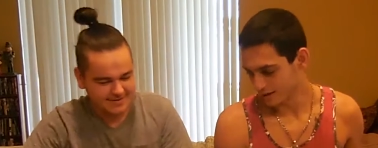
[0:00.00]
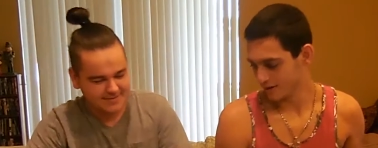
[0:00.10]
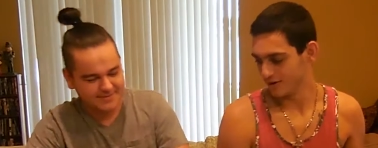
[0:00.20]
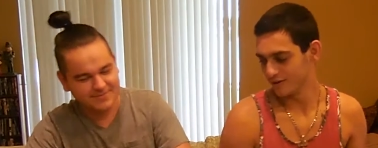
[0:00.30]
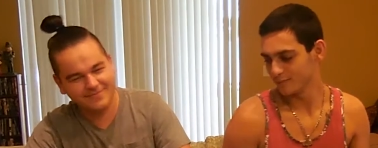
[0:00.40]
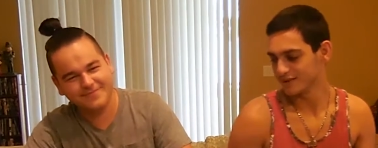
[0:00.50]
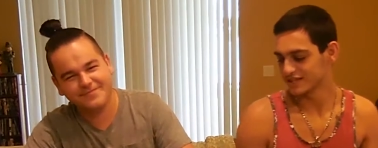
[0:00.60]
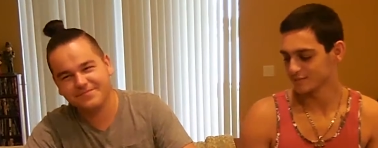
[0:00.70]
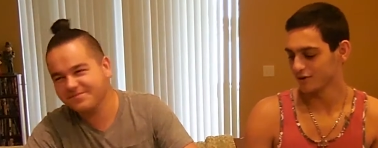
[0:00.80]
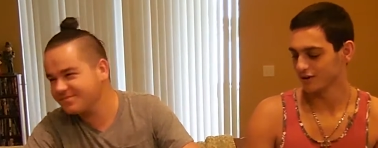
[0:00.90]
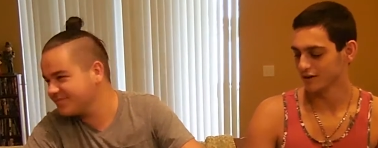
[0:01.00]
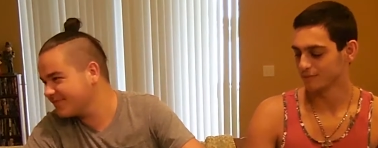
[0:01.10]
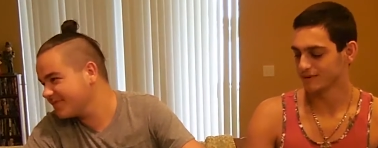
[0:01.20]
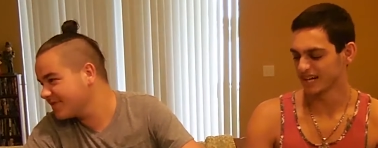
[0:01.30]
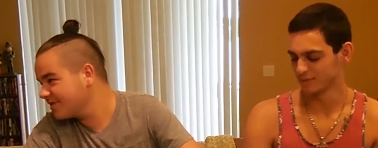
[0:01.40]
Speaker 1: go mix them all
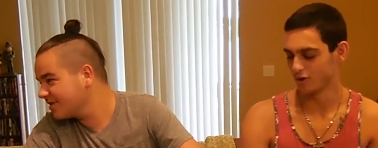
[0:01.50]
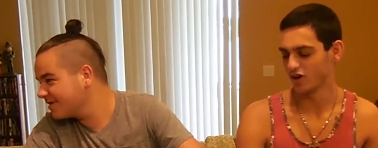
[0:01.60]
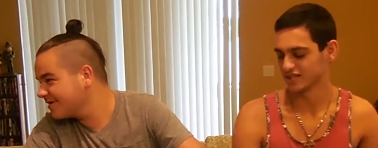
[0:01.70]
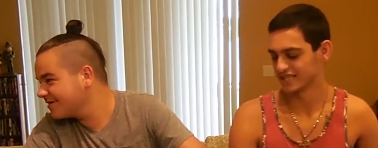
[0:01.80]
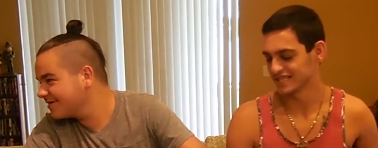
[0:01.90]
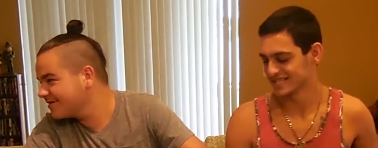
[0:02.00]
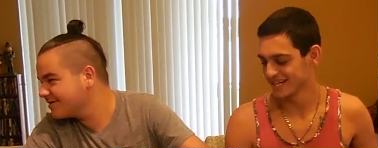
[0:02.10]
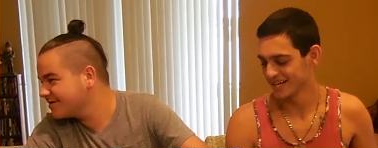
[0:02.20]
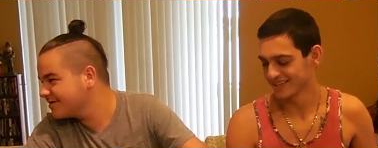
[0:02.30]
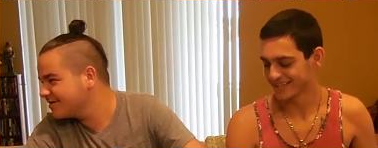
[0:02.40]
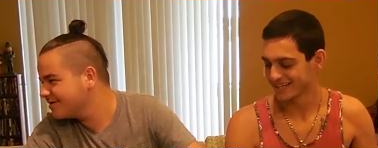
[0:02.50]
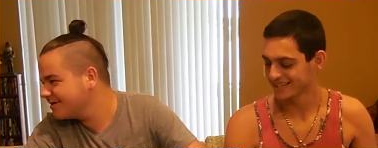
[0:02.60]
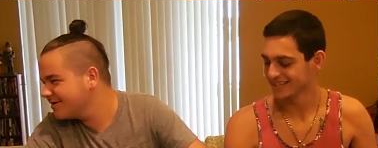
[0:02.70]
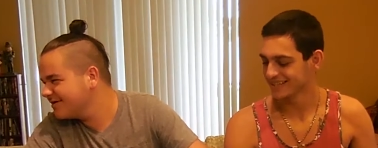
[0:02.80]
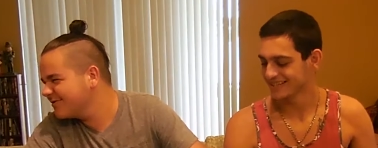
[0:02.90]
up. Get them all to the side like
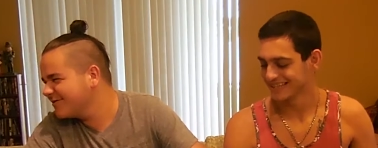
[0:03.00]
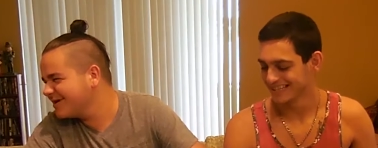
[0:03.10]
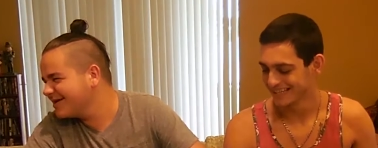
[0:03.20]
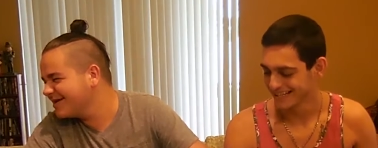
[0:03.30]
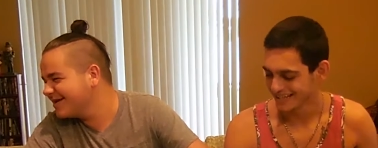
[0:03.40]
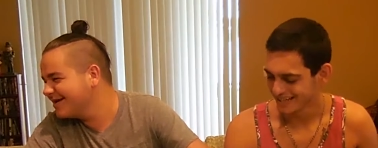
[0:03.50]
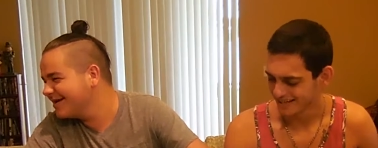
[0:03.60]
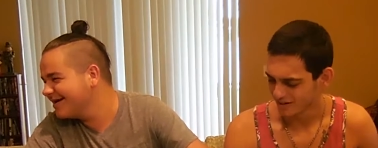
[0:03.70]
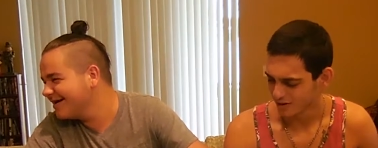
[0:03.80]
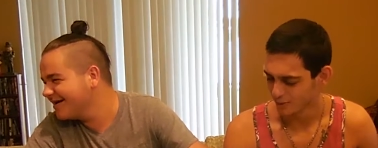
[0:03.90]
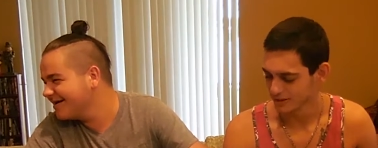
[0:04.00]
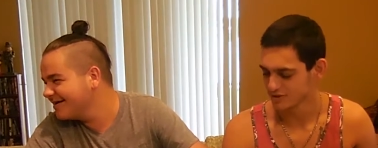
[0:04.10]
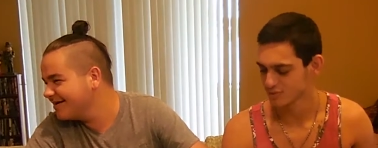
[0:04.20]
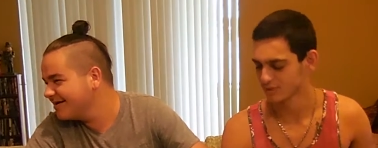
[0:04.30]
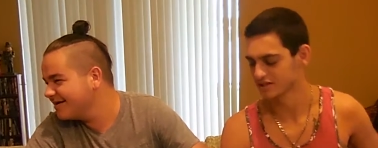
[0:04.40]
I did. What? Yeah. Oh wait,
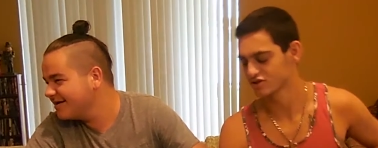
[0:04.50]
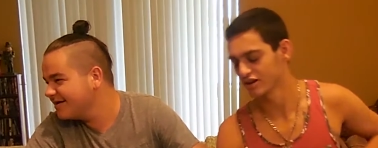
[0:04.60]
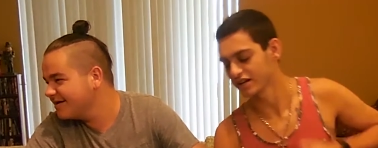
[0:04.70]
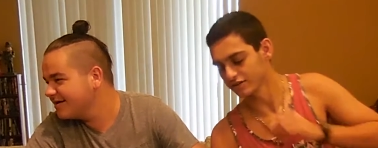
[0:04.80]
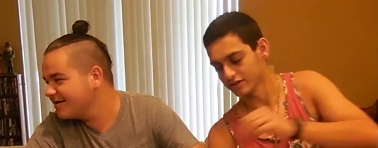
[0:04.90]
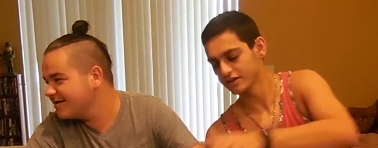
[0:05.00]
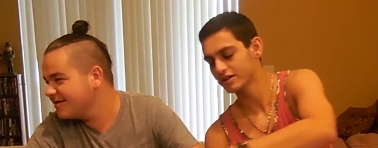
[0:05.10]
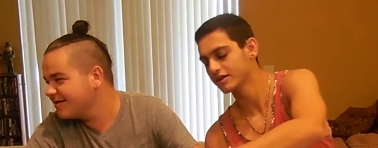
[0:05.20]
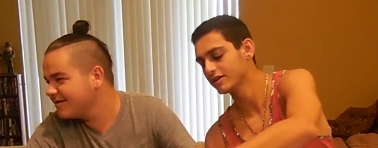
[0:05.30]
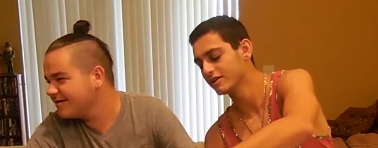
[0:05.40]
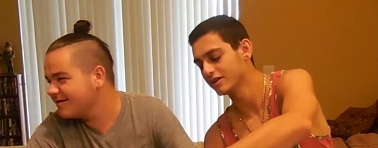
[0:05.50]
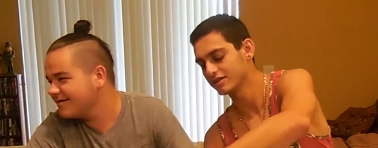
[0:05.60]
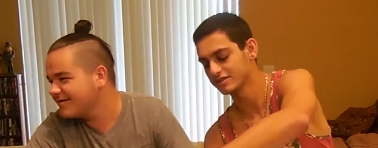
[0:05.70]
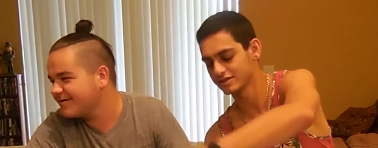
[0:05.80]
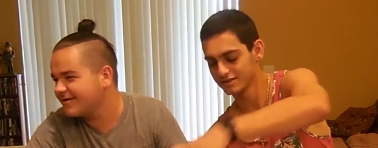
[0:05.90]
there's one straggler.
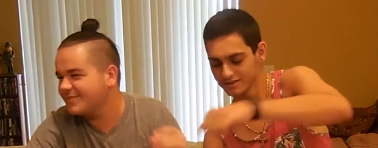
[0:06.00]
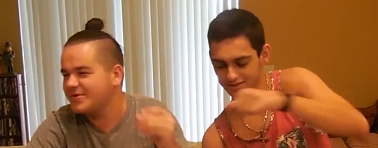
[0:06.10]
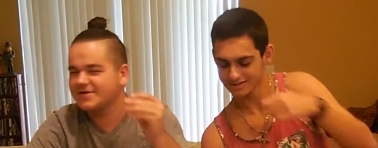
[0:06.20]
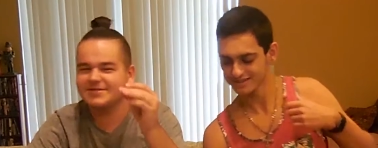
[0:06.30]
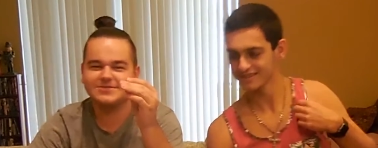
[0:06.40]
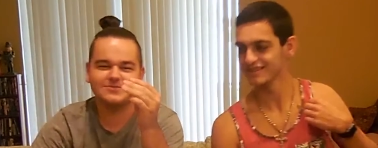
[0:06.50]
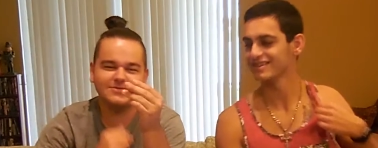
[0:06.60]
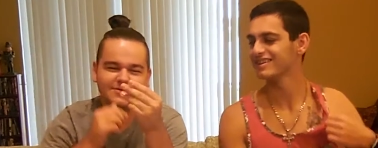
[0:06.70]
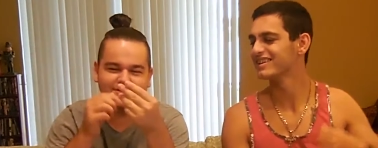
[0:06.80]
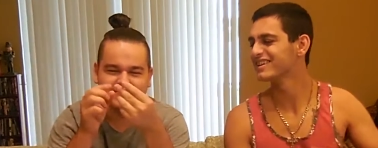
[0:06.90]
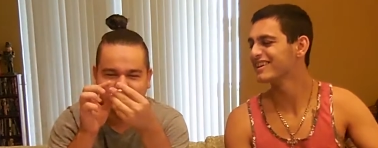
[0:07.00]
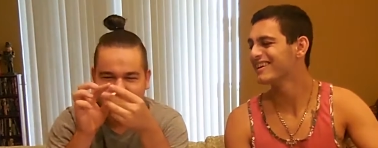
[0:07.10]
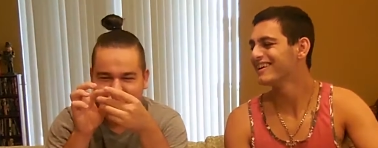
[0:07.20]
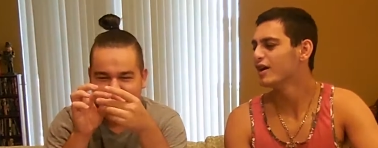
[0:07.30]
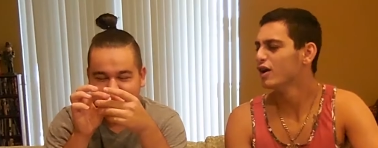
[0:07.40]
Speaker 2: All right, I pick this one.
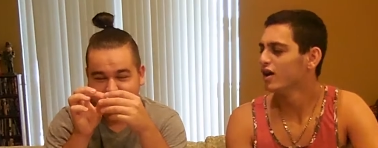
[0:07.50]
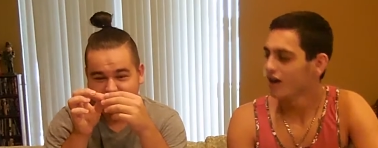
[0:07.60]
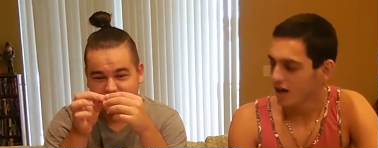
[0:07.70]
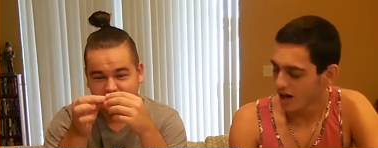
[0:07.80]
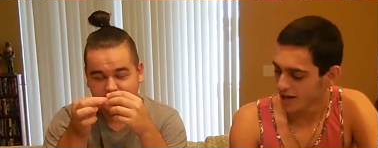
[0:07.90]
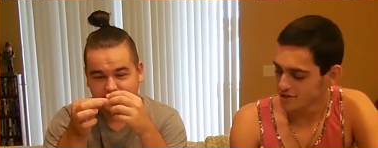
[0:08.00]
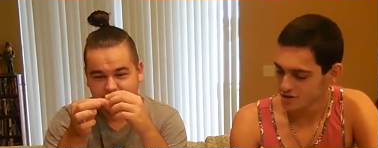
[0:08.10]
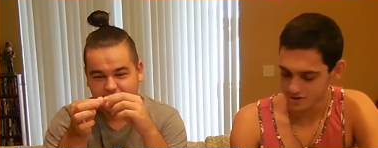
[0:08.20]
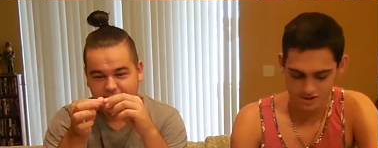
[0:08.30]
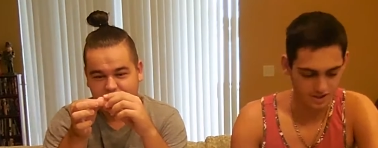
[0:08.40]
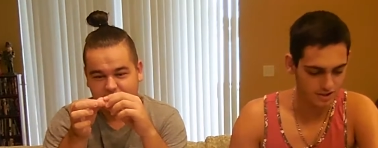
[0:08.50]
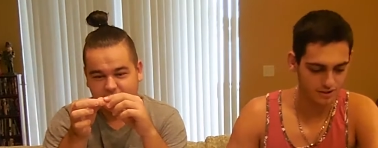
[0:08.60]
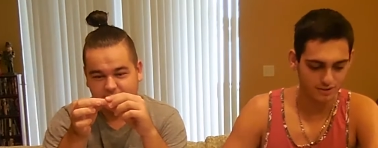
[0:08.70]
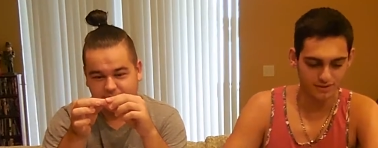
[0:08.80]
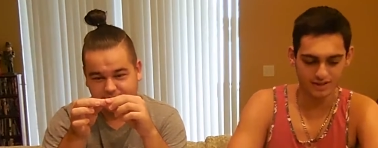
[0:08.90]
Speaker 1: I choose
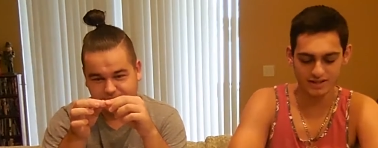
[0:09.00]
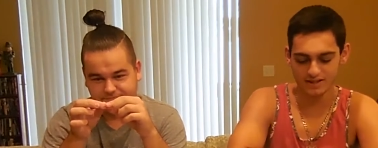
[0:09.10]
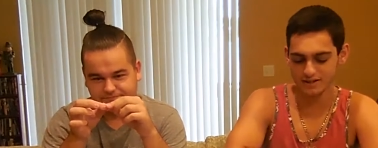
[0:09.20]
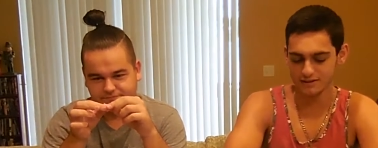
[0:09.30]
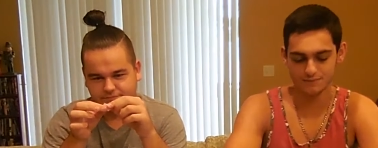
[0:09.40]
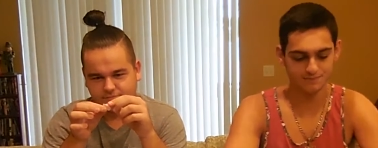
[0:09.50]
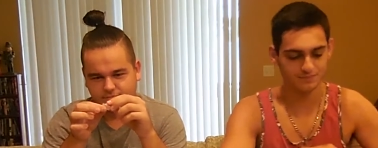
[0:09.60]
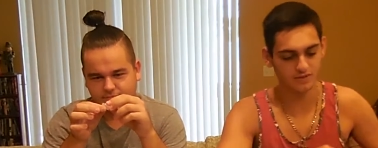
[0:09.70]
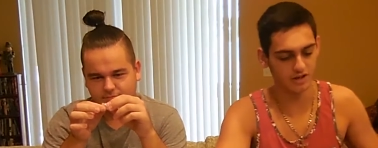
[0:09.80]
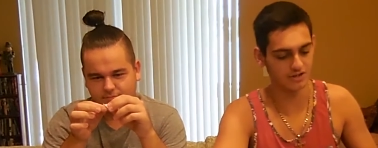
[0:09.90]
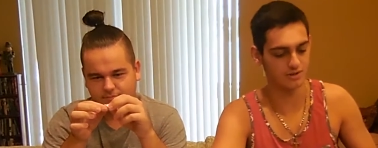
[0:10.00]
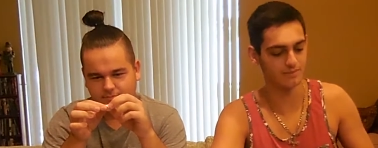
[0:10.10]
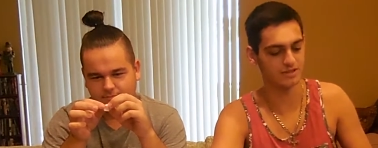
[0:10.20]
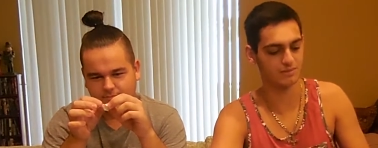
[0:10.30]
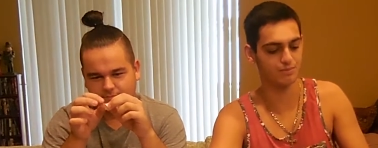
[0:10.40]
you. Alright, so I'm
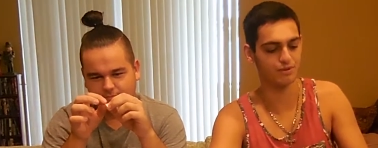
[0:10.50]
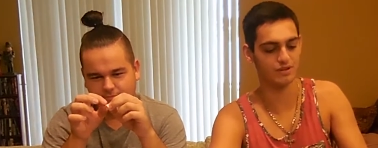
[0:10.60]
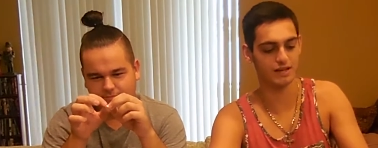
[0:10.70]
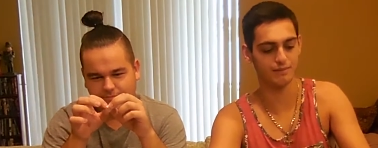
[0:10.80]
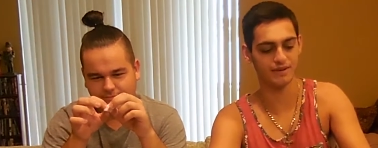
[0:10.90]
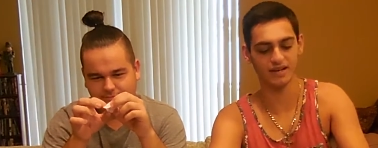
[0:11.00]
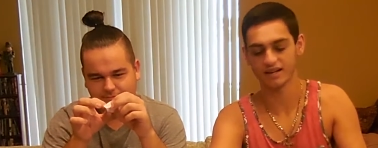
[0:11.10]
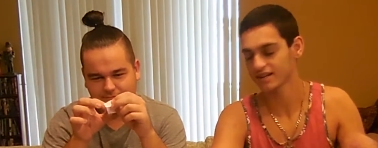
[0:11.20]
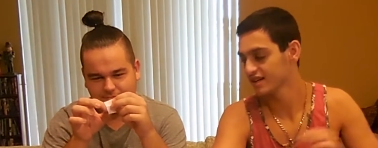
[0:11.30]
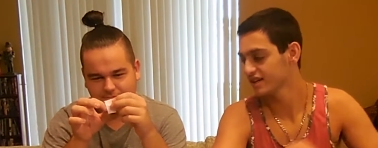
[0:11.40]
gonna just put that back.